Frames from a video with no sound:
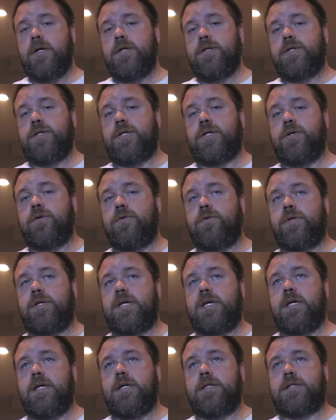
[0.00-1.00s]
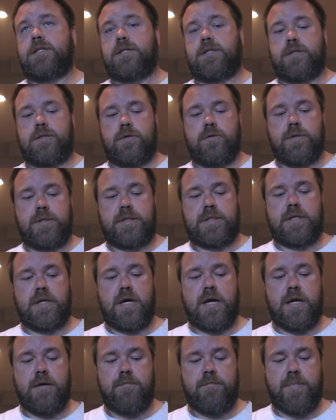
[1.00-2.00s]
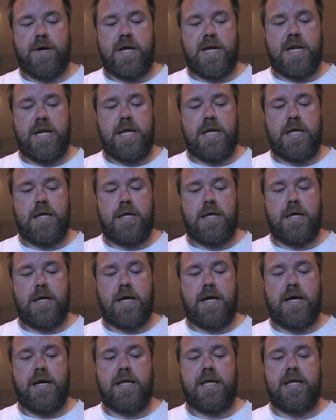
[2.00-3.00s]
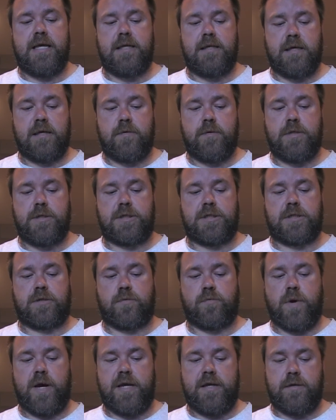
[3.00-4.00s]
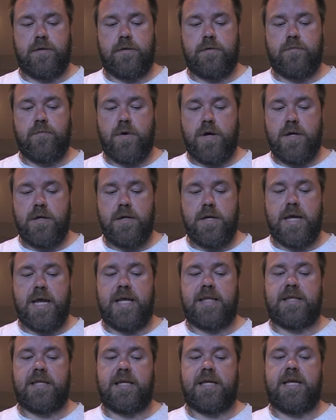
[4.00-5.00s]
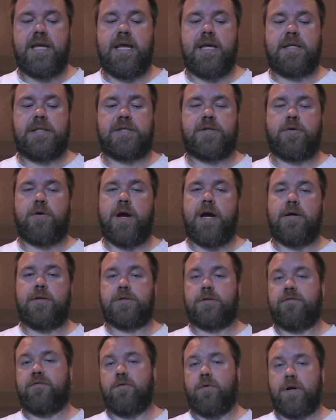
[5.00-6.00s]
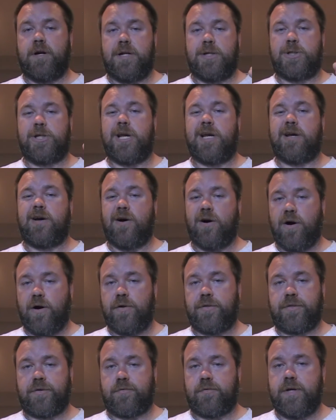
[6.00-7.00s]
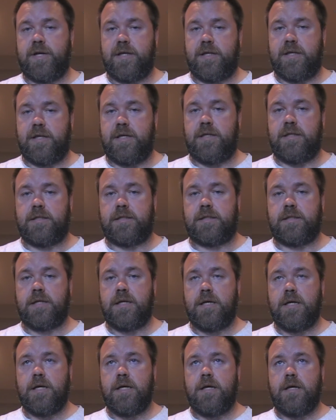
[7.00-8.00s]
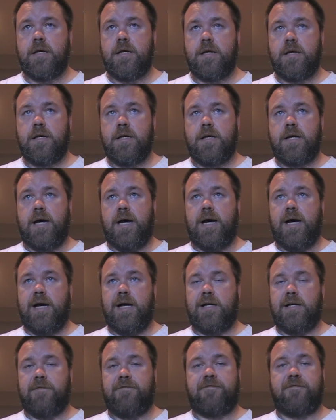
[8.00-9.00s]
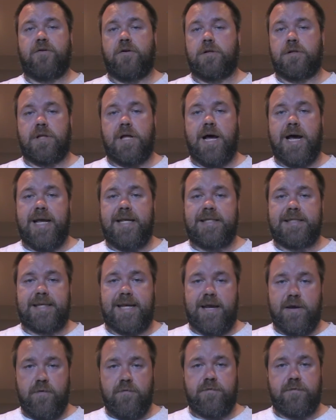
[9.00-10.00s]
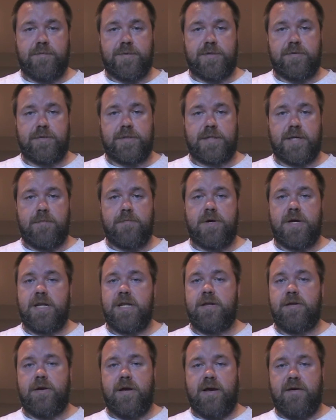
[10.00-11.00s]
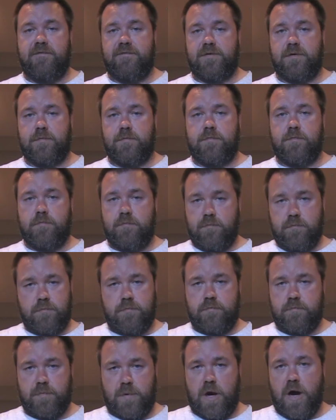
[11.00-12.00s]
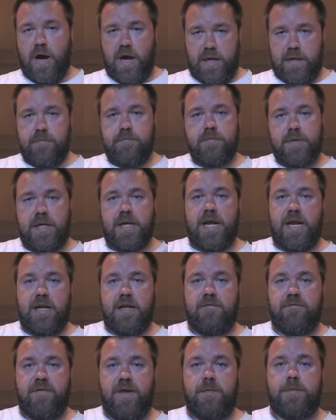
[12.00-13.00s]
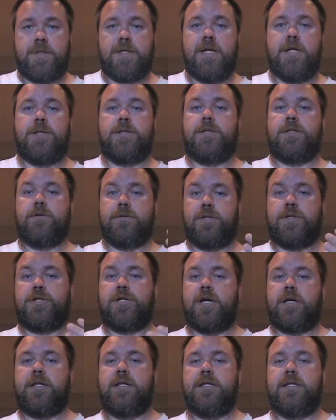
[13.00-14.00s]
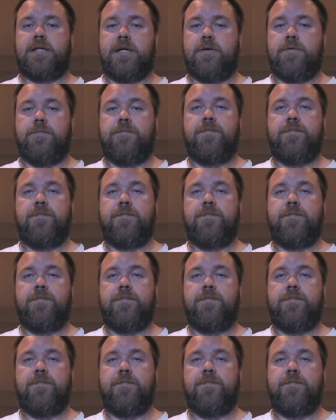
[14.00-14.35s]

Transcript: to the Suicide Bunny e-liquid, just the regular one, and the King's Crown. So if you wanted to check all three of these full lines out from Suicide Bunny, you have them on Canadian Vape Station. So just check these out.